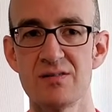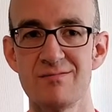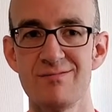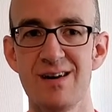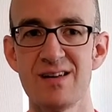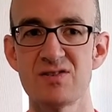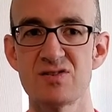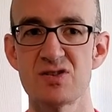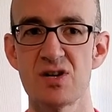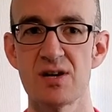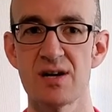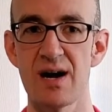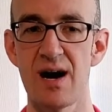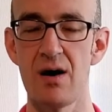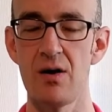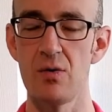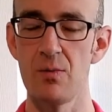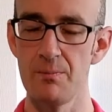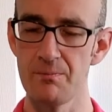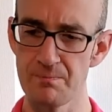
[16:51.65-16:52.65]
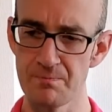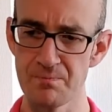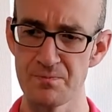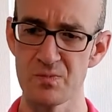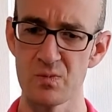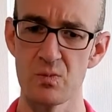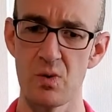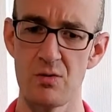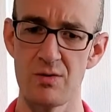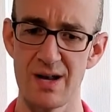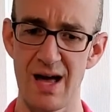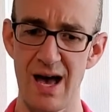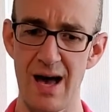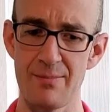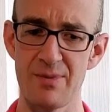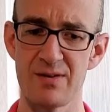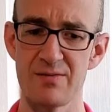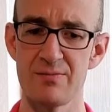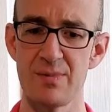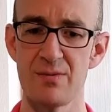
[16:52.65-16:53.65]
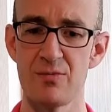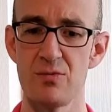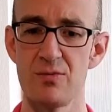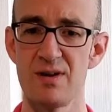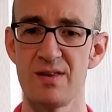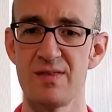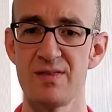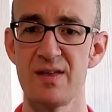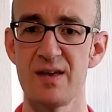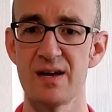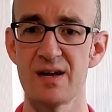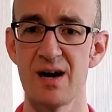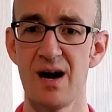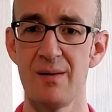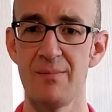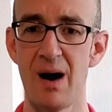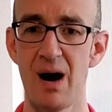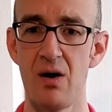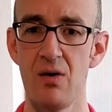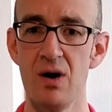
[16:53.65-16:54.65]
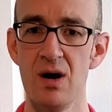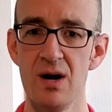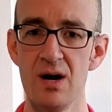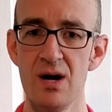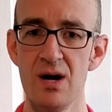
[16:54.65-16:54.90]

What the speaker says: Let's check out what would happen if maybe we think about